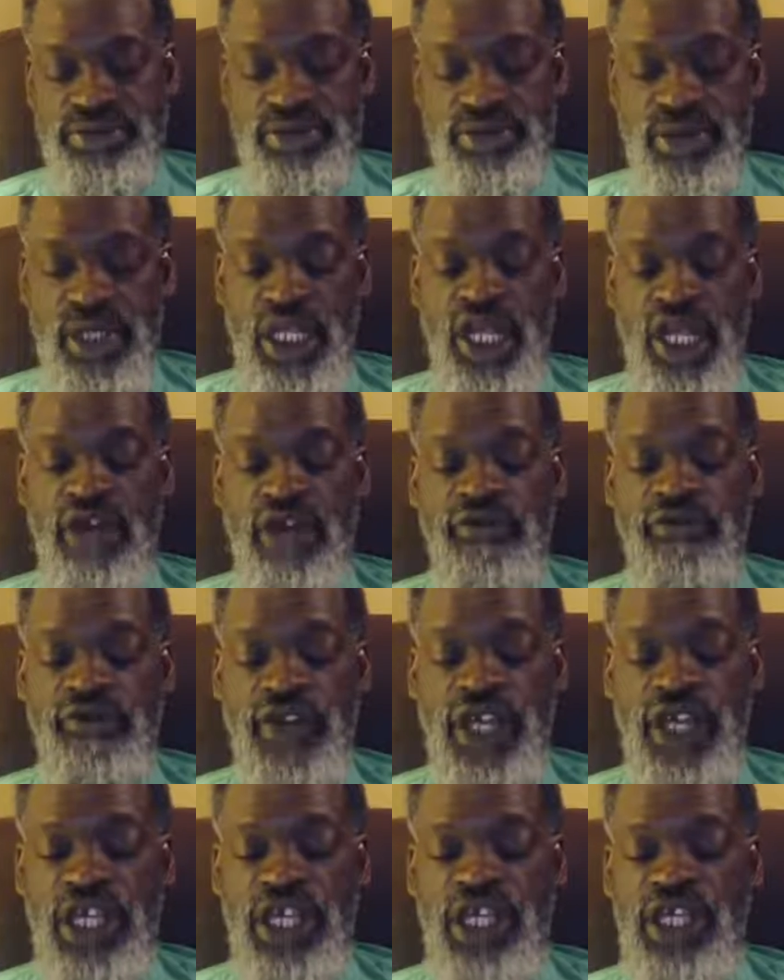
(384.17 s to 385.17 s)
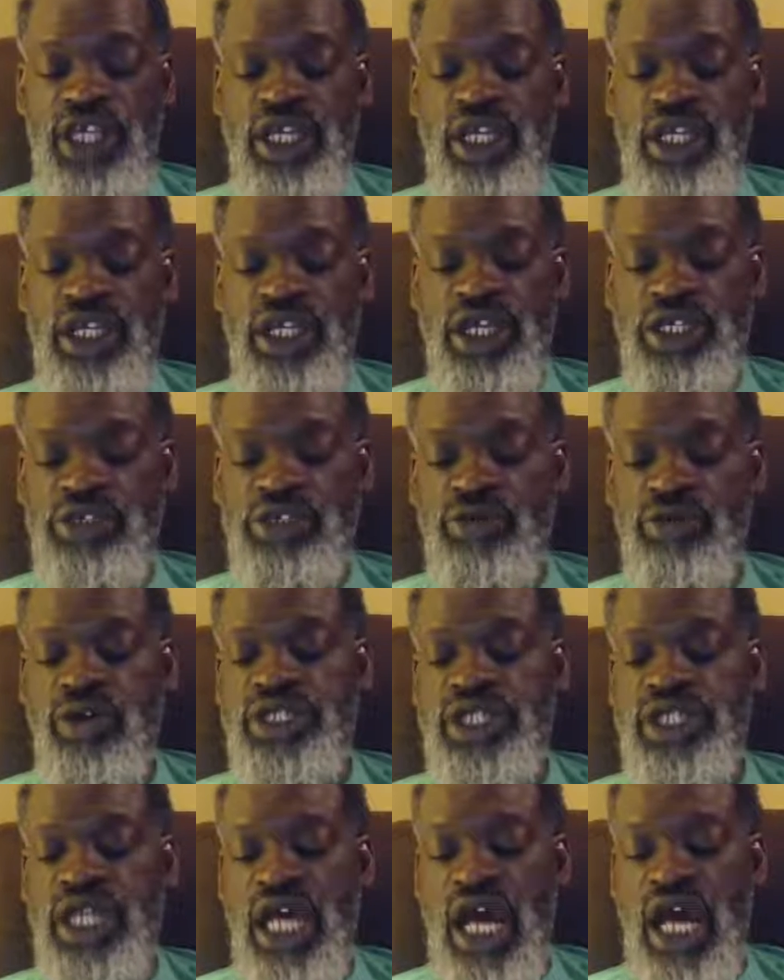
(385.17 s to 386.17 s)
A flea Thus question
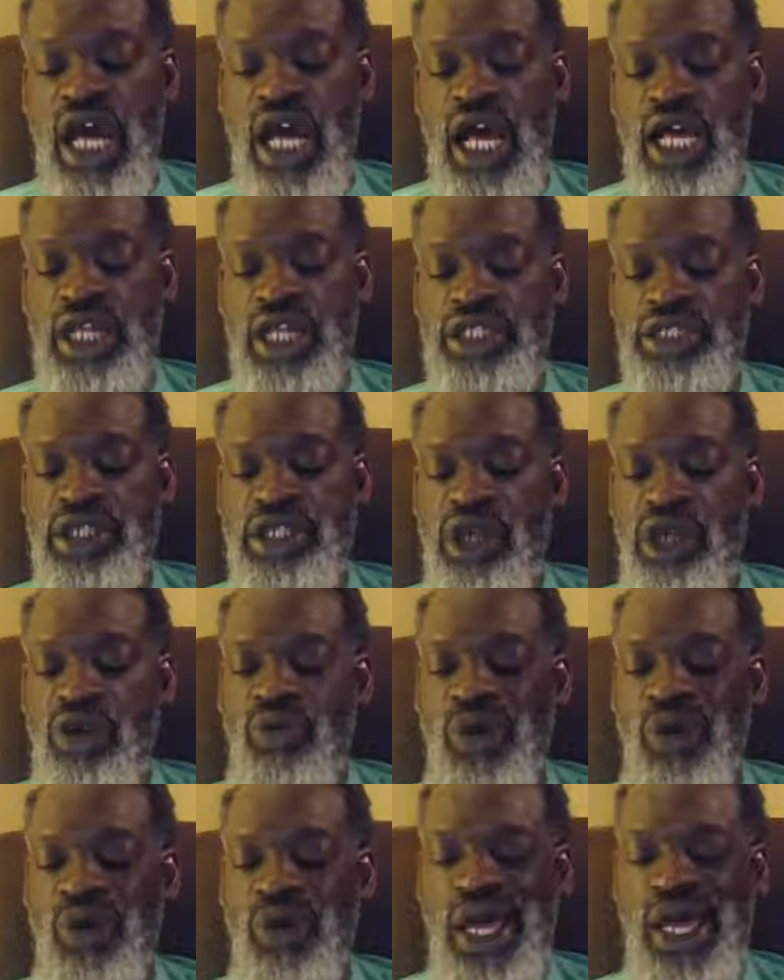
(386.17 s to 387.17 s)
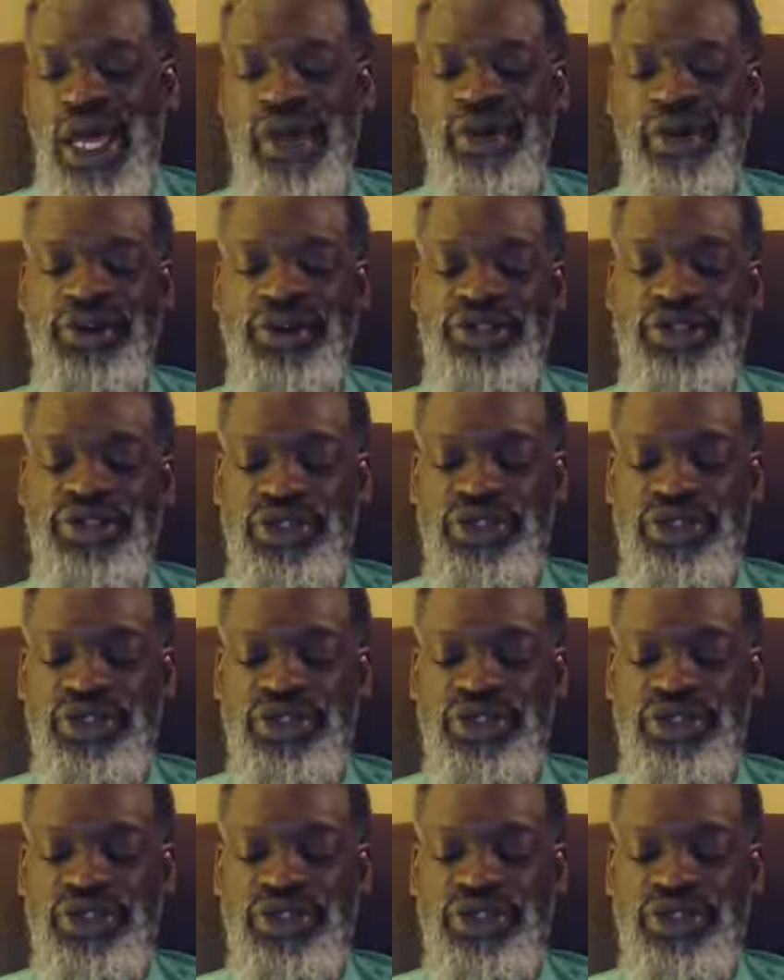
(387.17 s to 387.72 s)
ox, what ails you?